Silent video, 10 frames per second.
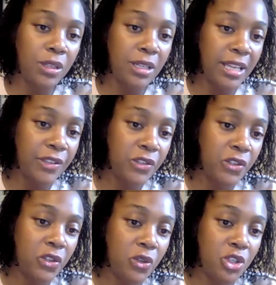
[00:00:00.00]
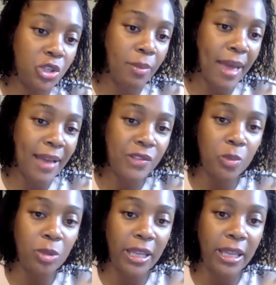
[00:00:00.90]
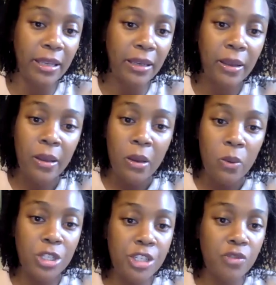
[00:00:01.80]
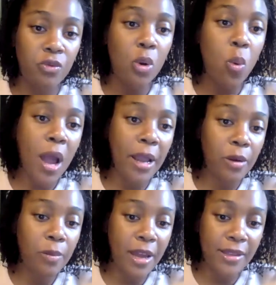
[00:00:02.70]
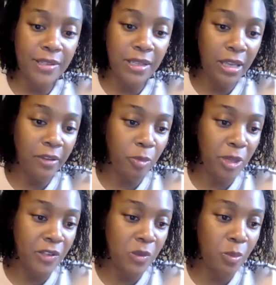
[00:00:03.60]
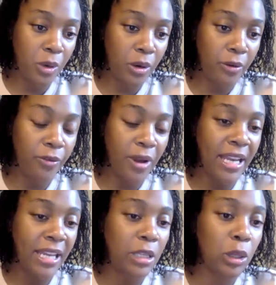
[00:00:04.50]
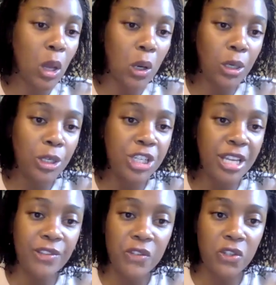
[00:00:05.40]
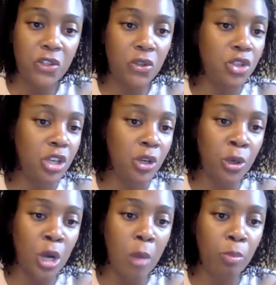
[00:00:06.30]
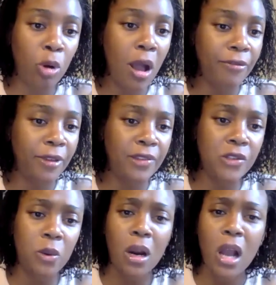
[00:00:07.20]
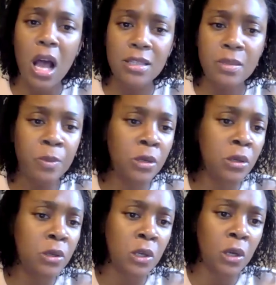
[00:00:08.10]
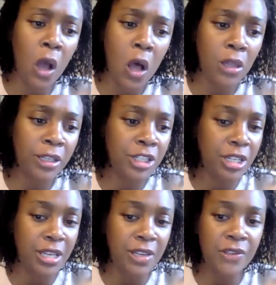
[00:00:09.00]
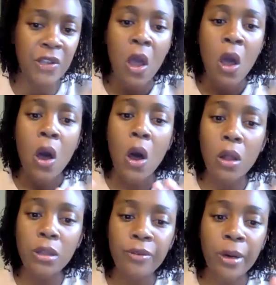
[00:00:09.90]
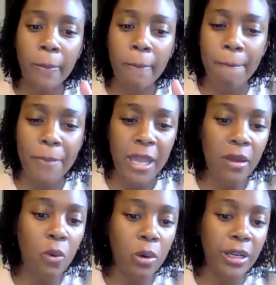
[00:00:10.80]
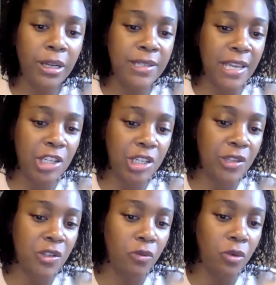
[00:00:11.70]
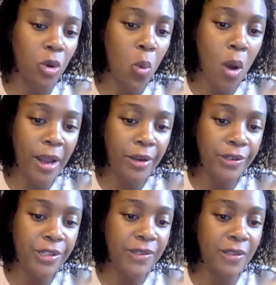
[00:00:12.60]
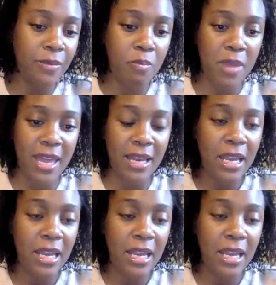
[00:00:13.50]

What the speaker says: an institutional master plan, which is required by the city of Pittsburgh for any large institution or nonprofit. So our hospitals, our colleges, all of our big organizations are required to submit